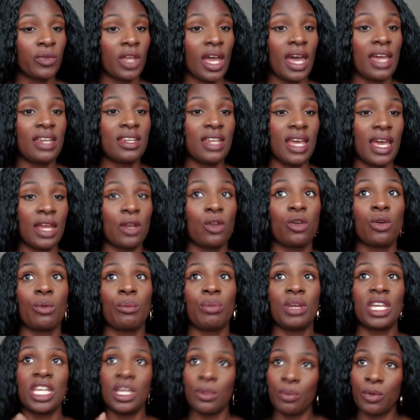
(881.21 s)
and then
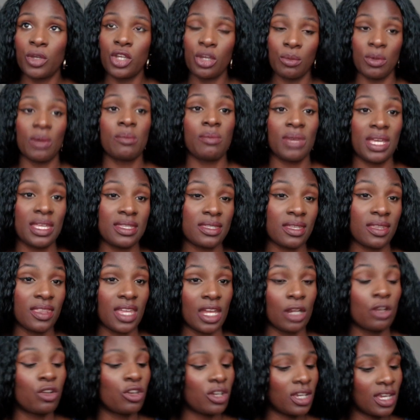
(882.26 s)
human beings are
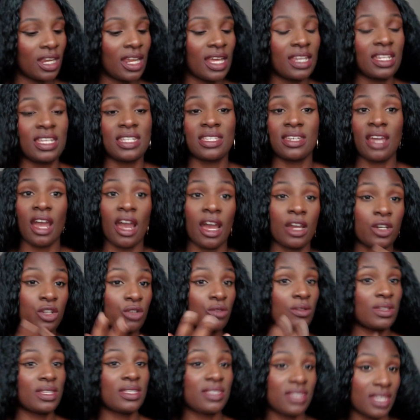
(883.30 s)
then looking at these
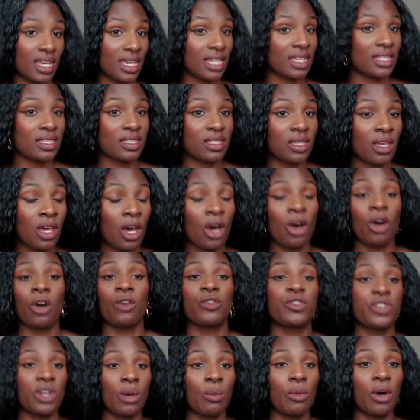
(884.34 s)
characteristics
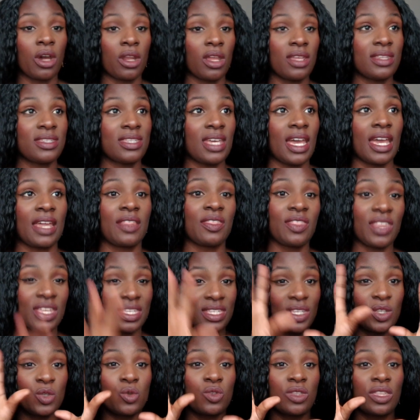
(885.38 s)
of someone and saying
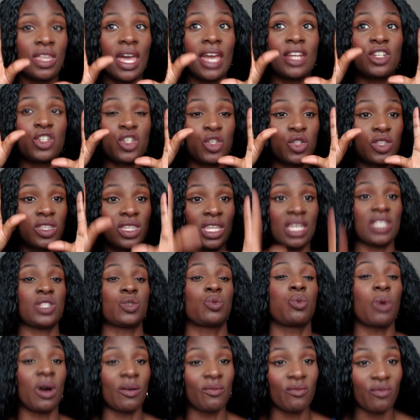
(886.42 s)
they're just this
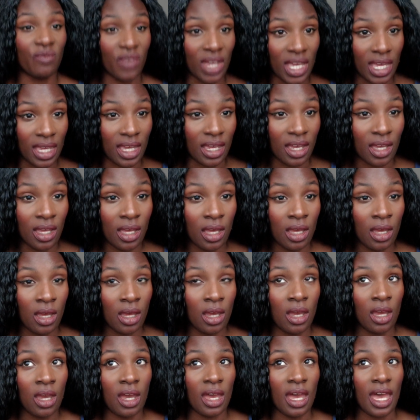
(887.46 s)
one thing,
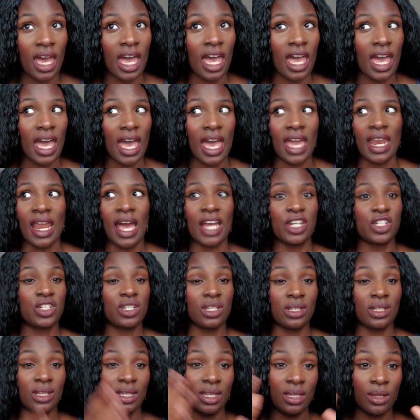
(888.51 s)
and
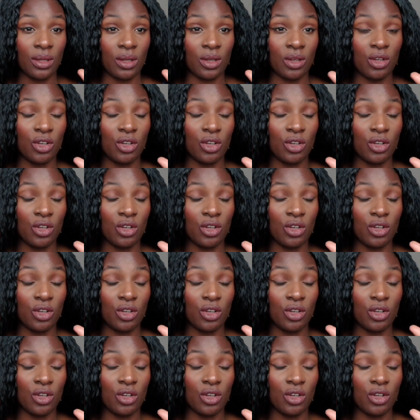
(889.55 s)
actually